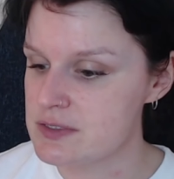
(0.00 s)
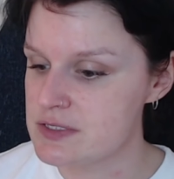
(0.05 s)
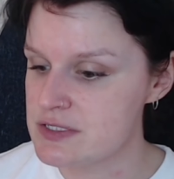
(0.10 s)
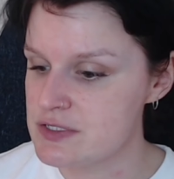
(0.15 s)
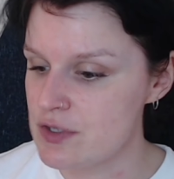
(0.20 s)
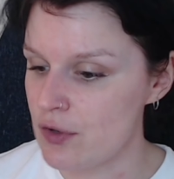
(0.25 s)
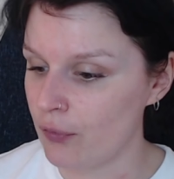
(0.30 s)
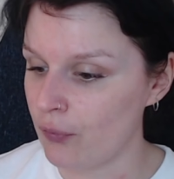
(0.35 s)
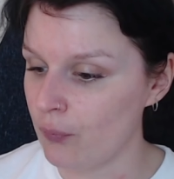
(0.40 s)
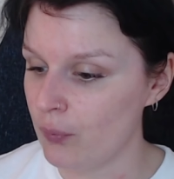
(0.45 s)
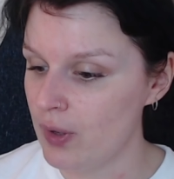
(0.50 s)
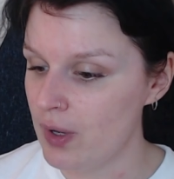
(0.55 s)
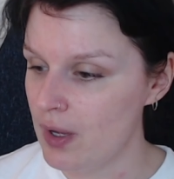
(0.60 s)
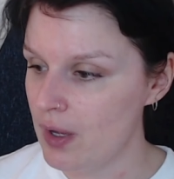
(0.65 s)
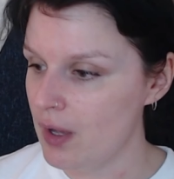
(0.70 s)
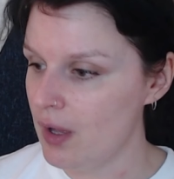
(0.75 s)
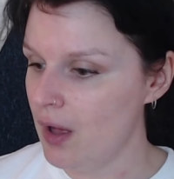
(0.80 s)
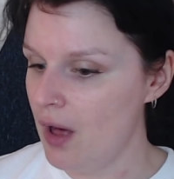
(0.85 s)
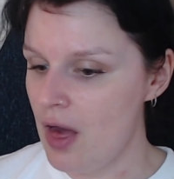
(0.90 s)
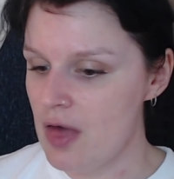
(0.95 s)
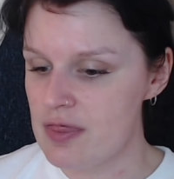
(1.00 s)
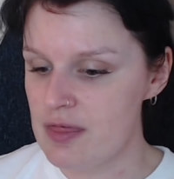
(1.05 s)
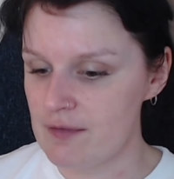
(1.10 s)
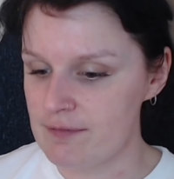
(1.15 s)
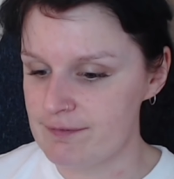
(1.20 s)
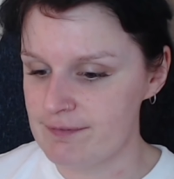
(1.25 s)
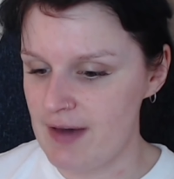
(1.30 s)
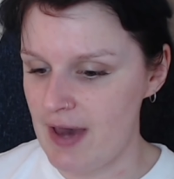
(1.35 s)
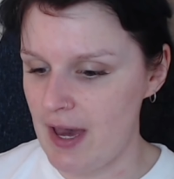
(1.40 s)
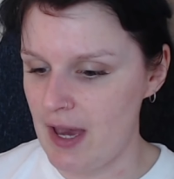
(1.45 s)
So the
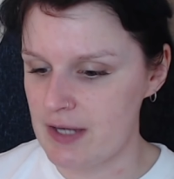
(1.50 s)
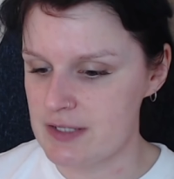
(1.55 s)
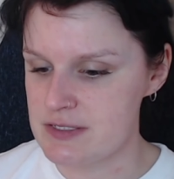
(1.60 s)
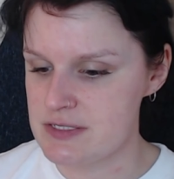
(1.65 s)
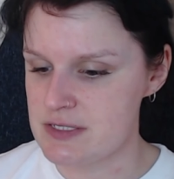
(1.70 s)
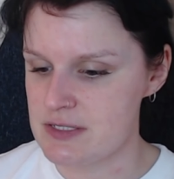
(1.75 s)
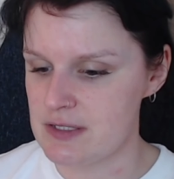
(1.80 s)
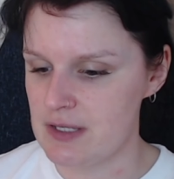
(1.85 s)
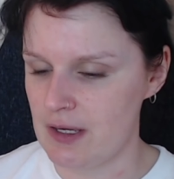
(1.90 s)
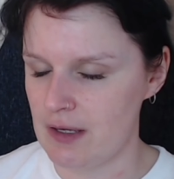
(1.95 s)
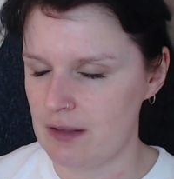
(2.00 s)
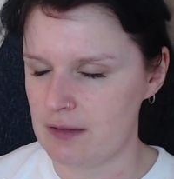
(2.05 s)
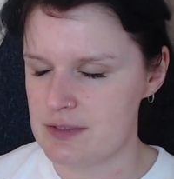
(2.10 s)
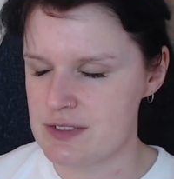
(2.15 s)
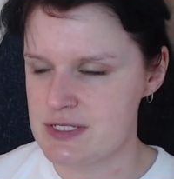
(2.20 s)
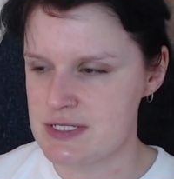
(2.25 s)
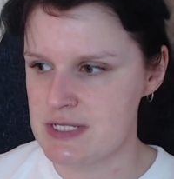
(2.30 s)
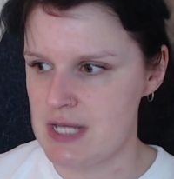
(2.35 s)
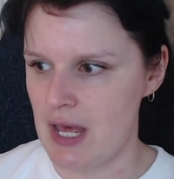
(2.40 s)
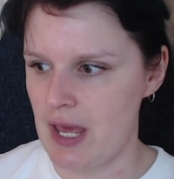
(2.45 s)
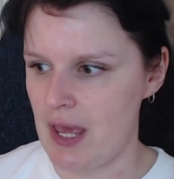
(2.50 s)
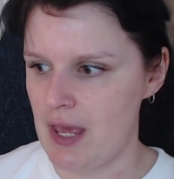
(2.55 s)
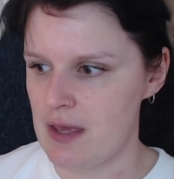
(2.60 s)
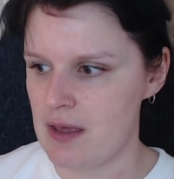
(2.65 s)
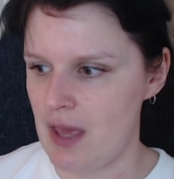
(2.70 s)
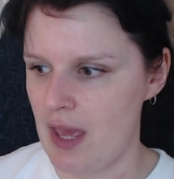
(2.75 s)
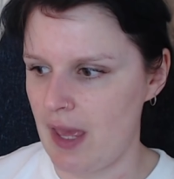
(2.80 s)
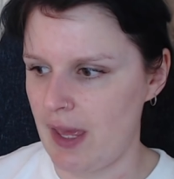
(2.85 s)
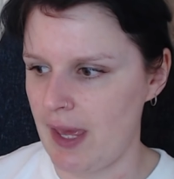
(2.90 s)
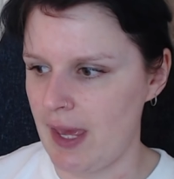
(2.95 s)
fact that
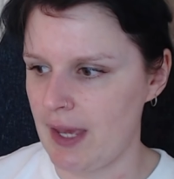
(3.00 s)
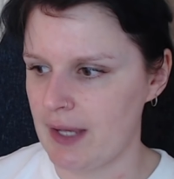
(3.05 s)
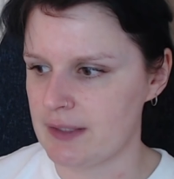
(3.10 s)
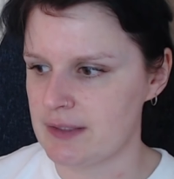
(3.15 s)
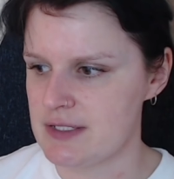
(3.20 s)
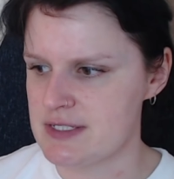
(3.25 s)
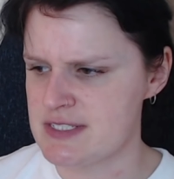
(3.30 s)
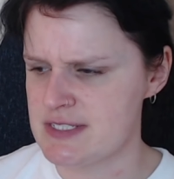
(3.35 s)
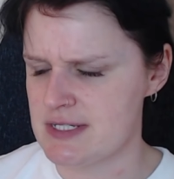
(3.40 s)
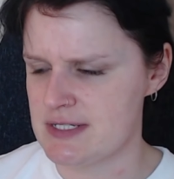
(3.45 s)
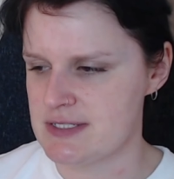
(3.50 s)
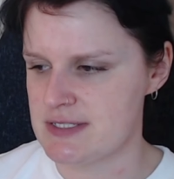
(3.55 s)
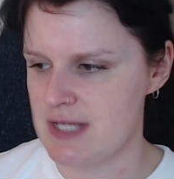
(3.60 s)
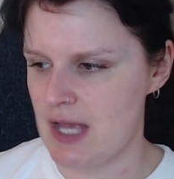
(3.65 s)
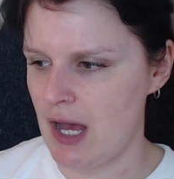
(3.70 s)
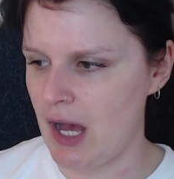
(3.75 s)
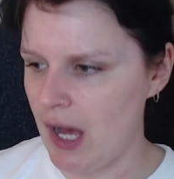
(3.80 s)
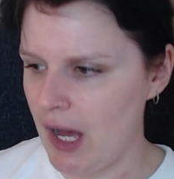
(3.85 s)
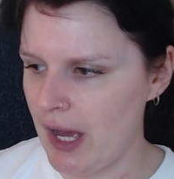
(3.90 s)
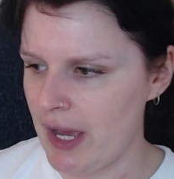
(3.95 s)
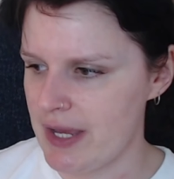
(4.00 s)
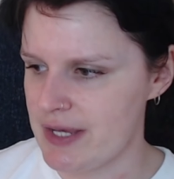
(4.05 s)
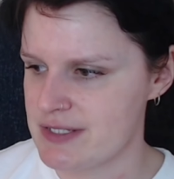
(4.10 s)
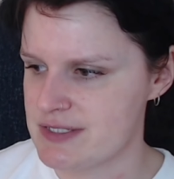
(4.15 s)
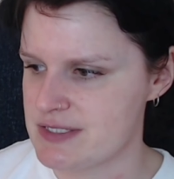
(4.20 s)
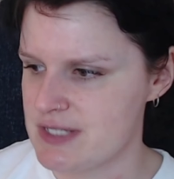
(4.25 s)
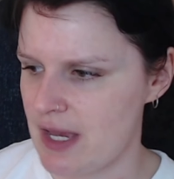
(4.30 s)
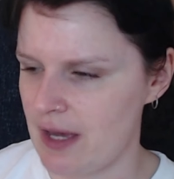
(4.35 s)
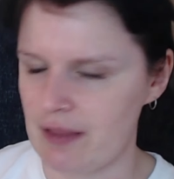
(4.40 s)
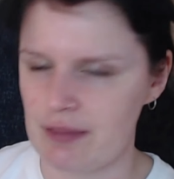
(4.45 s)
Agnes's
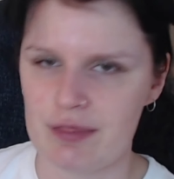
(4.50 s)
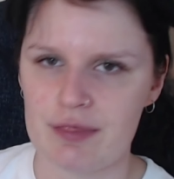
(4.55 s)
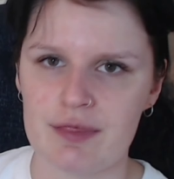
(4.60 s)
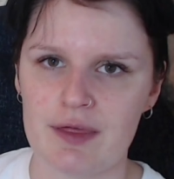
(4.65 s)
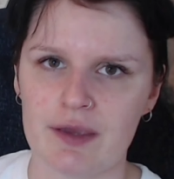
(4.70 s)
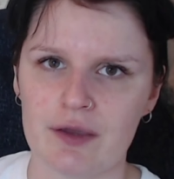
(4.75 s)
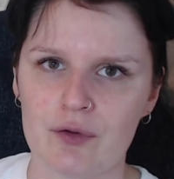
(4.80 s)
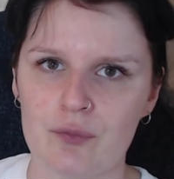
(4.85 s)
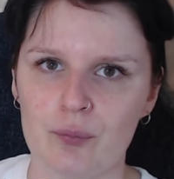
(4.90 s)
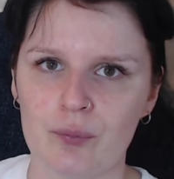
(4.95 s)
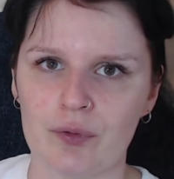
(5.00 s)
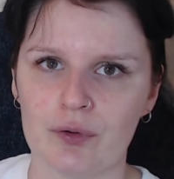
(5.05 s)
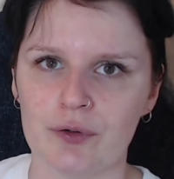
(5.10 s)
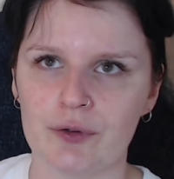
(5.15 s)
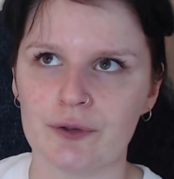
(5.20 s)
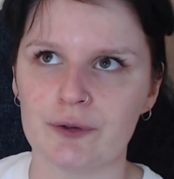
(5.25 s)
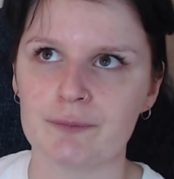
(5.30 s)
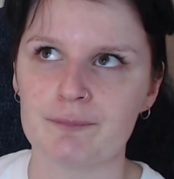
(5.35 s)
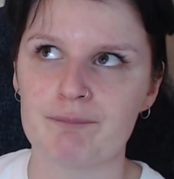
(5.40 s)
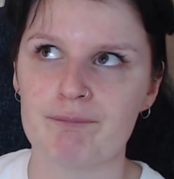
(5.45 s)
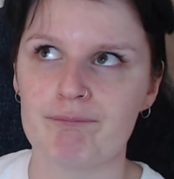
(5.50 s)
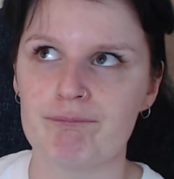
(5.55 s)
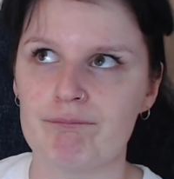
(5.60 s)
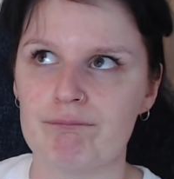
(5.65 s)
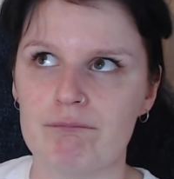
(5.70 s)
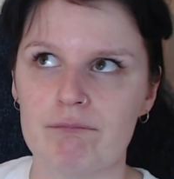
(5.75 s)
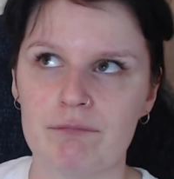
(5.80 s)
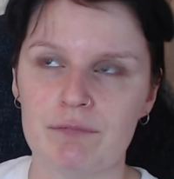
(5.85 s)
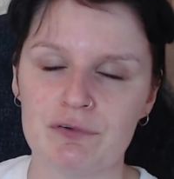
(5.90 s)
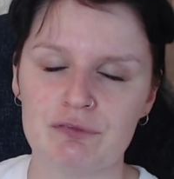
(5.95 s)
eyes, I think, were
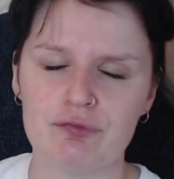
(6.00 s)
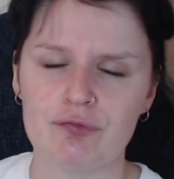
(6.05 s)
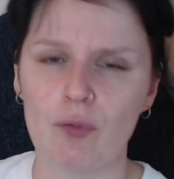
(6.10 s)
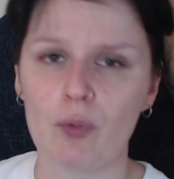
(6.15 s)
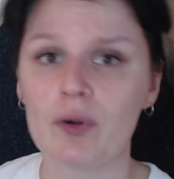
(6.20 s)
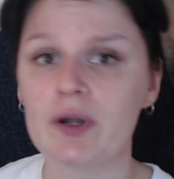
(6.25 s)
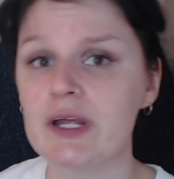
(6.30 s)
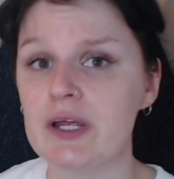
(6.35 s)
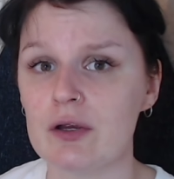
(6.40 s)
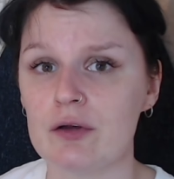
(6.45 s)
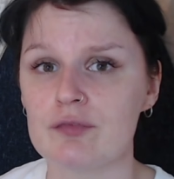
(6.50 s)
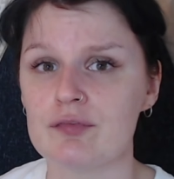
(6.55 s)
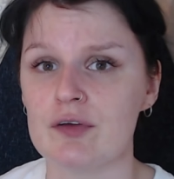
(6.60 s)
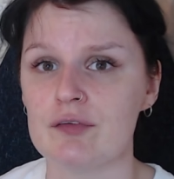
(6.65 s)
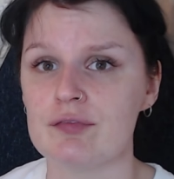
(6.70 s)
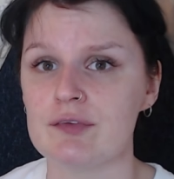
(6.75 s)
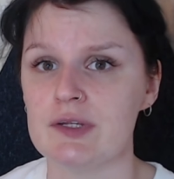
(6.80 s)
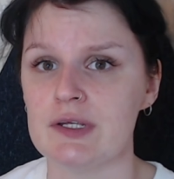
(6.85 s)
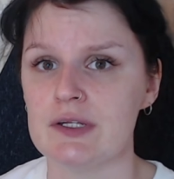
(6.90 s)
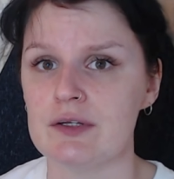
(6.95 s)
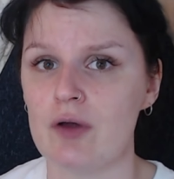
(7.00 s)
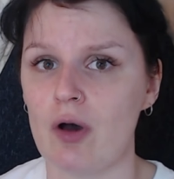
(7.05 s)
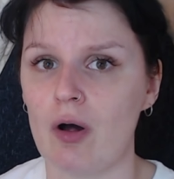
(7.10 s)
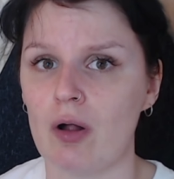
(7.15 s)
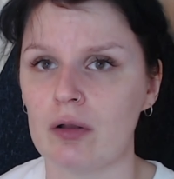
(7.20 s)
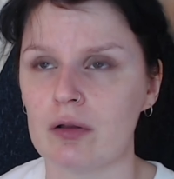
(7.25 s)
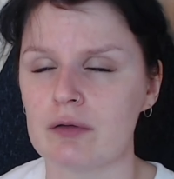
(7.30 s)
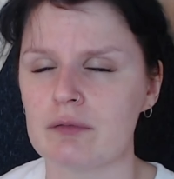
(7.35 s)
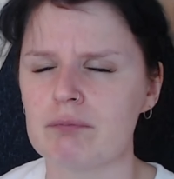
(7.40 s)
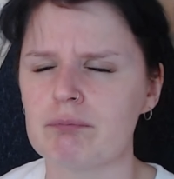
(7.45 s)
40 or
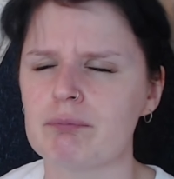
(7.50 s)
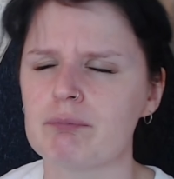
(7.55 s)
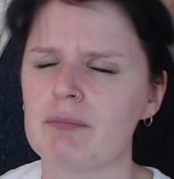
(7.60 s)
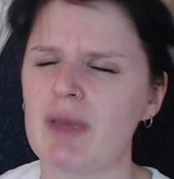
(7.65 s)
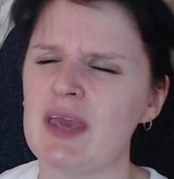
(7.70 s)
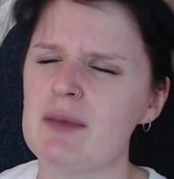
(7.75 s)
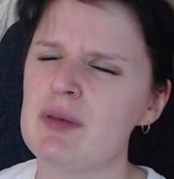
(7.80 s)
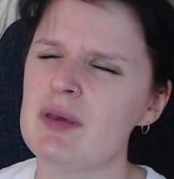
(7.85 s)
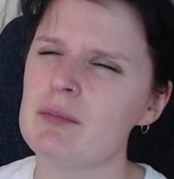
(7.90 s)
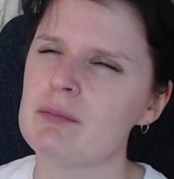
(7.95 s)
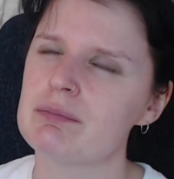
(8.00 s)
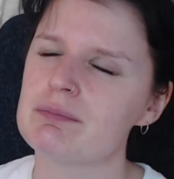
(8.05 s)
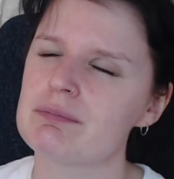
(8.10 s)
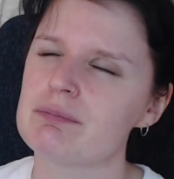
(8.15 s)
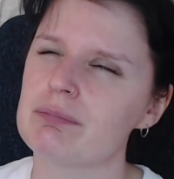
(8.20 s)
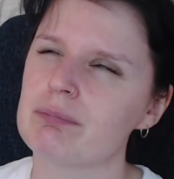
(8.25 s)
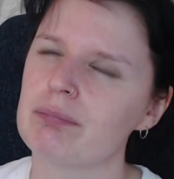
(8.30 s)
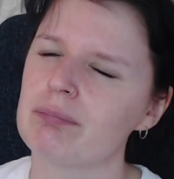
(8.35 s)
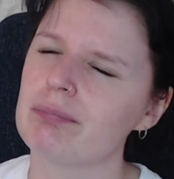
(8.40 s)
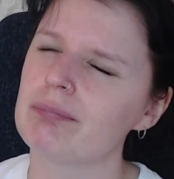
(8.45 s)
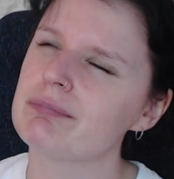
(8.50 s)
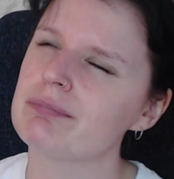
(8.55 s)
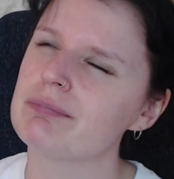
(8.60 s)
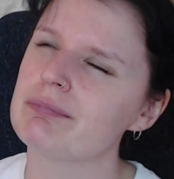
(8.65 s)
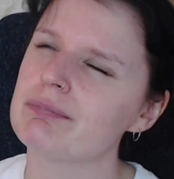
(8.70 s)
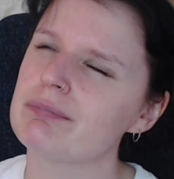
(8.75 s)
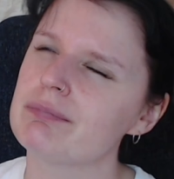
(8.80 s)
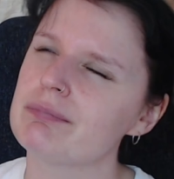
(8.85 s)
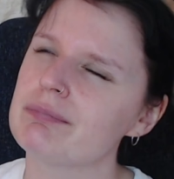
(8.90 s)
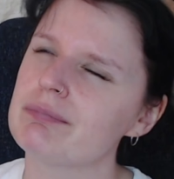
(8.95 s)
$50, maybe
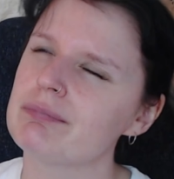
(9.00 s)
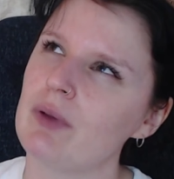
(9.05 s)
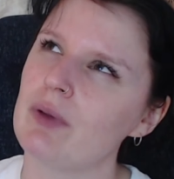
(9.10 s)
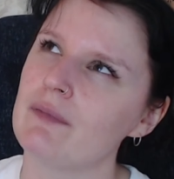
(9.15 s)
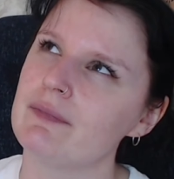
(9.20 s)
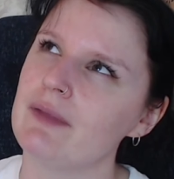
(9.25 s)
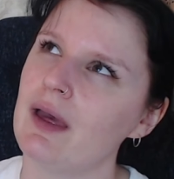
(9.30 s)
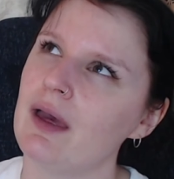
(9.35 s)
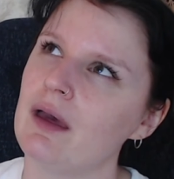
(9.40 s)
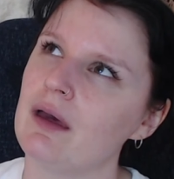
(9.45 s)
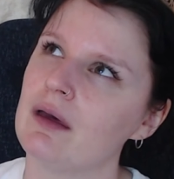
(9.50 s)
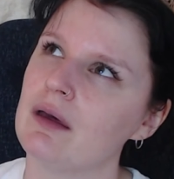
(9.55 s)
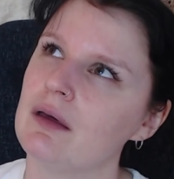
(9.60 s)
somewhere around that.